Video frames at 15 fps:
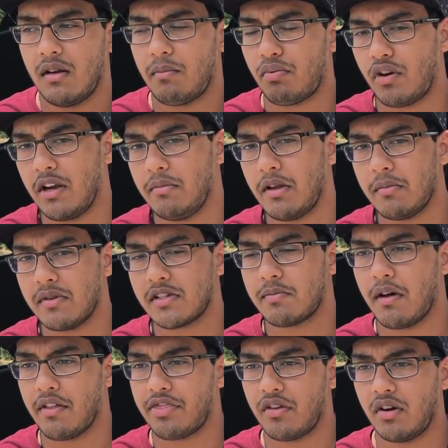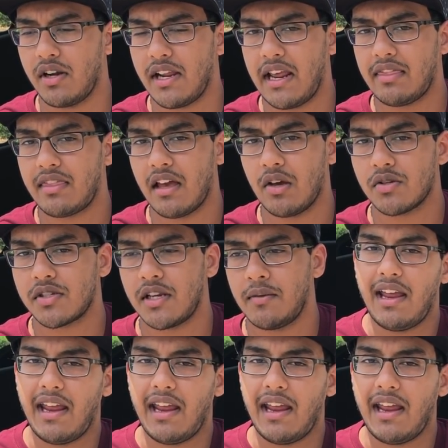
Premium is about $38,000.